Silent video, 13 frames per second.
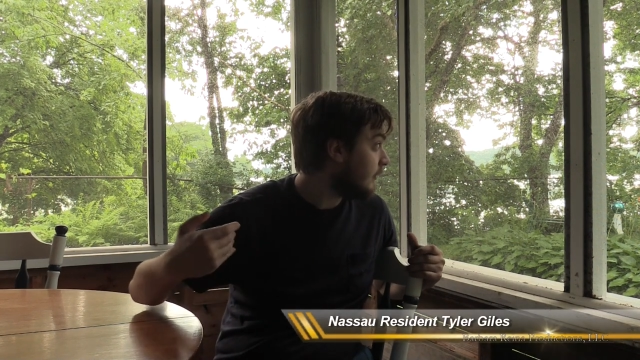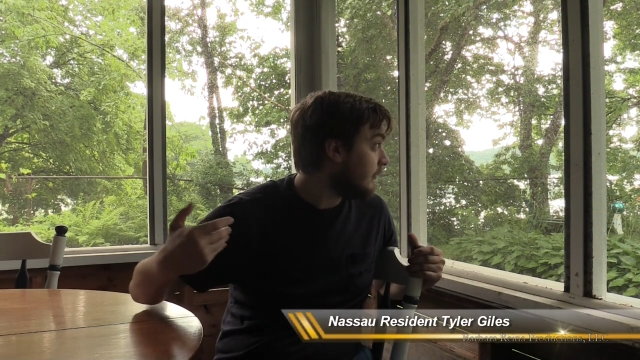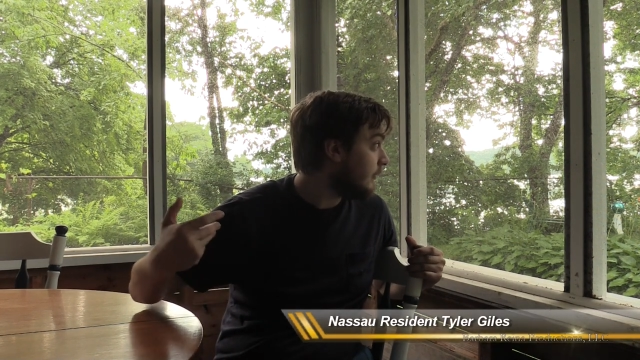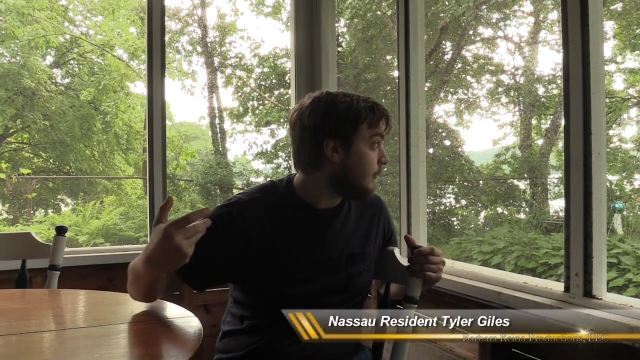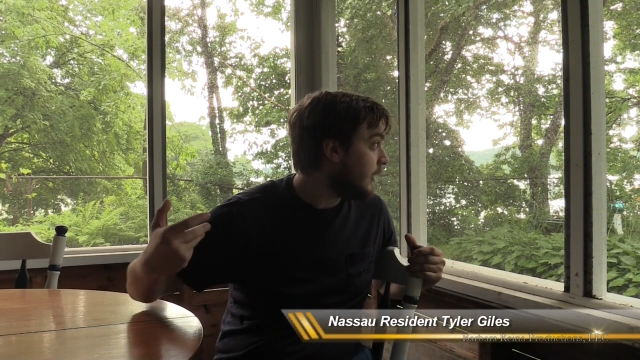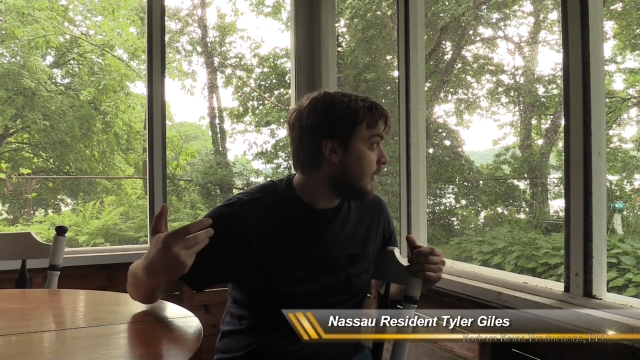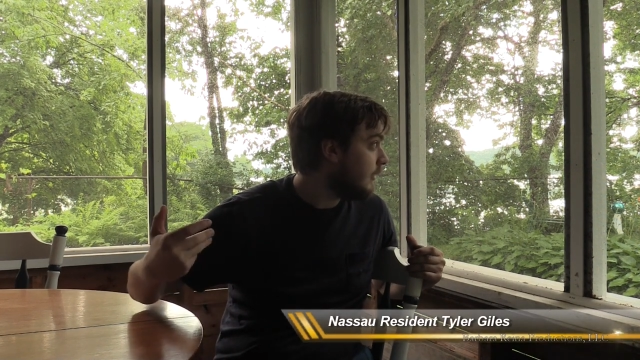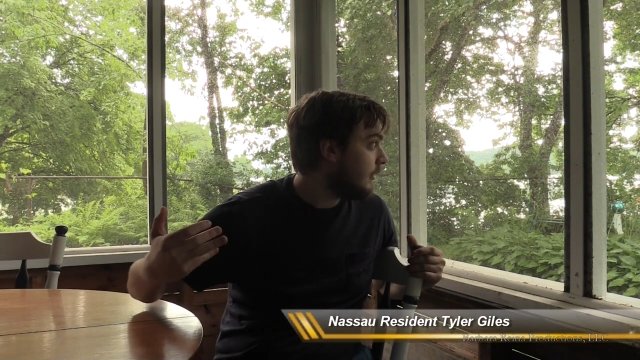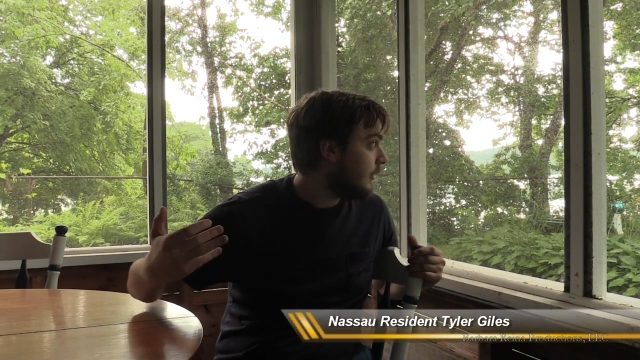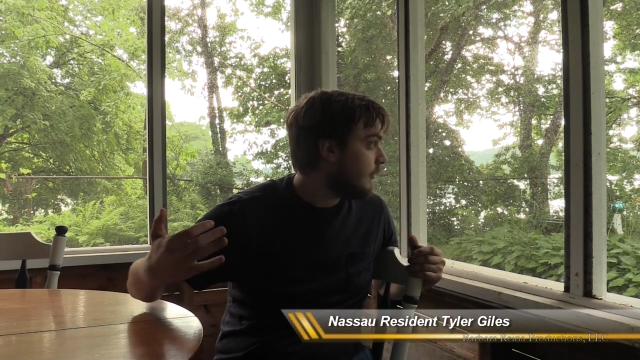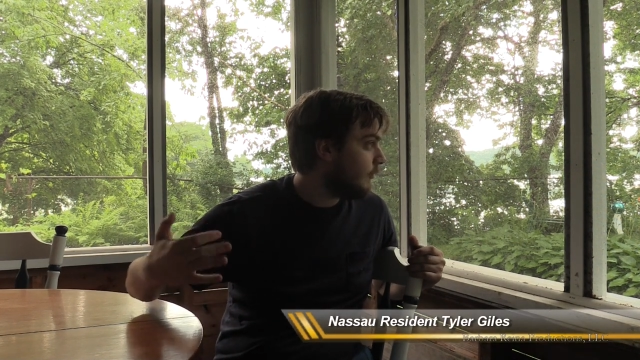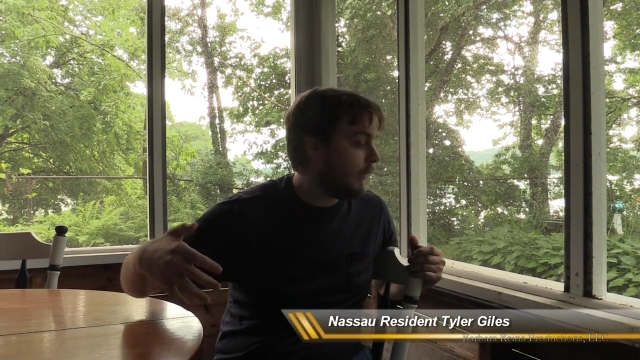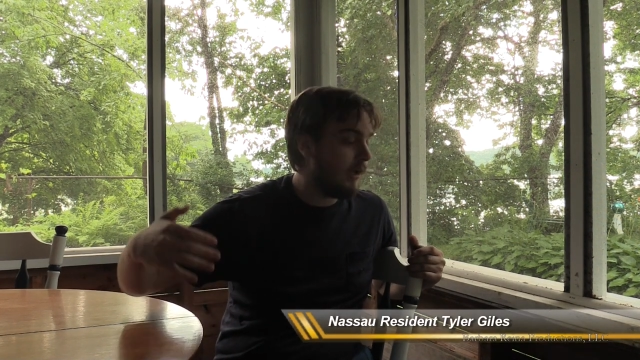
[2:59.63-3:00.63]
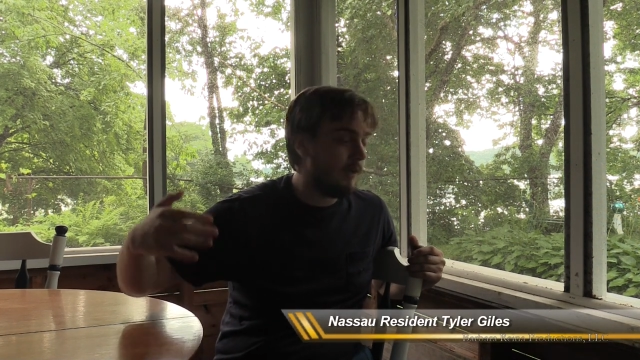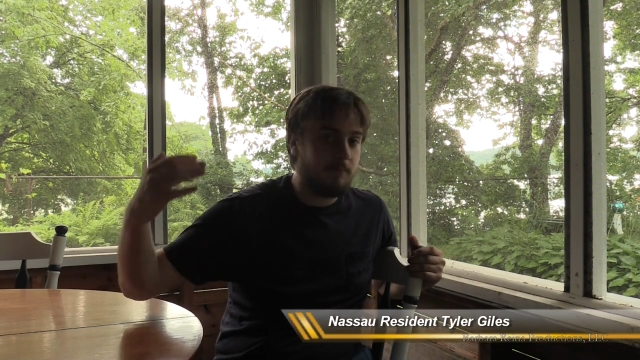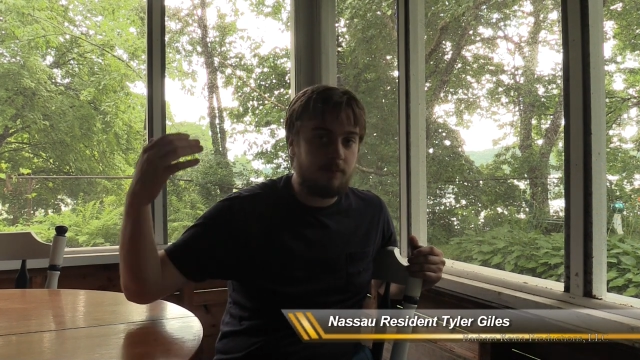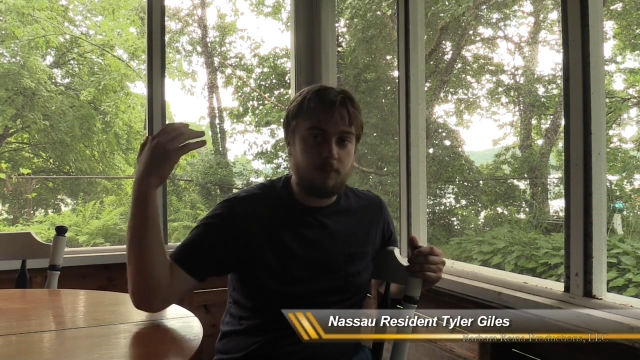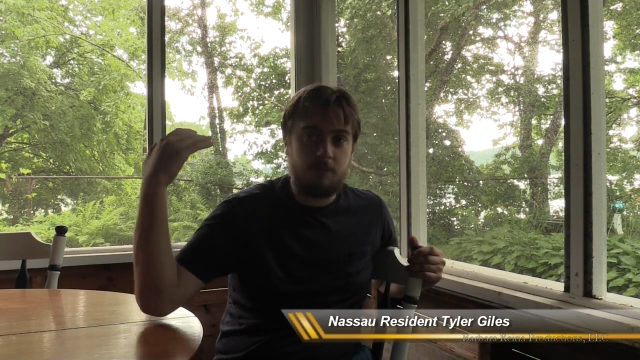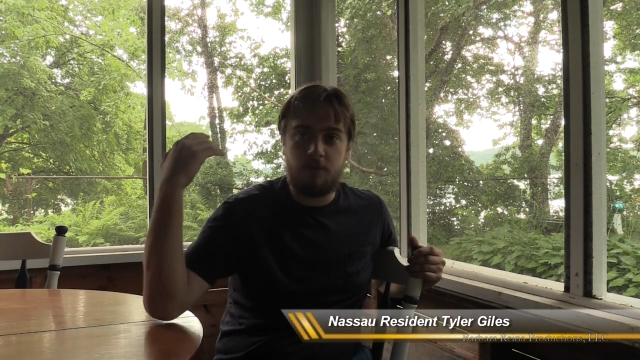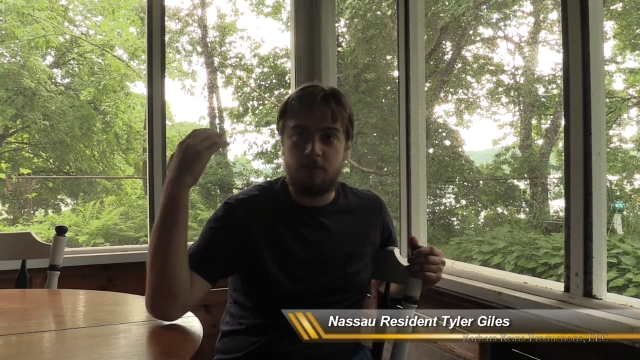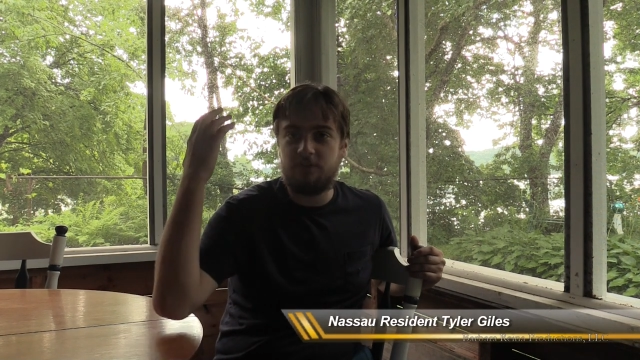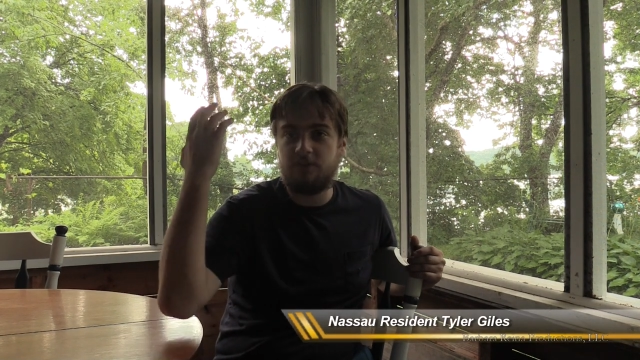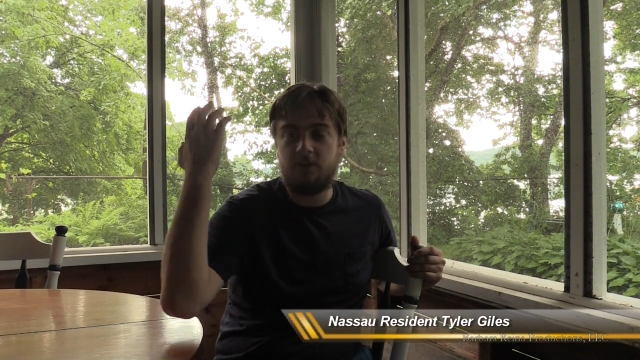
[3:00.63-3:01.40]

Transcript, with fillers: There'd be red and blue boats